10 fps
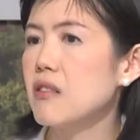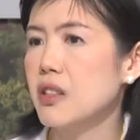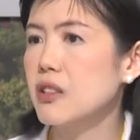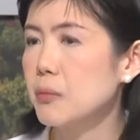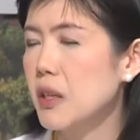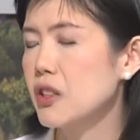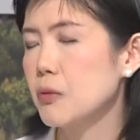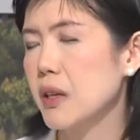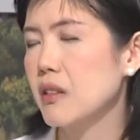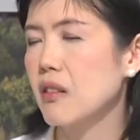or 6 months,
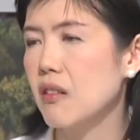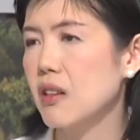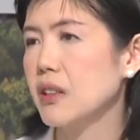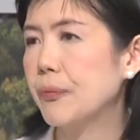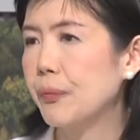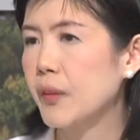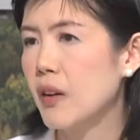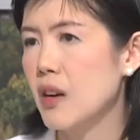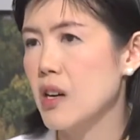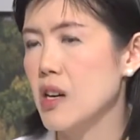depend on
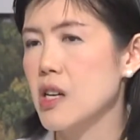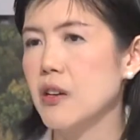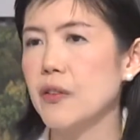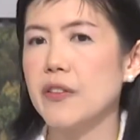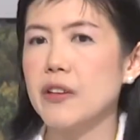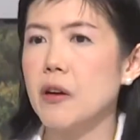the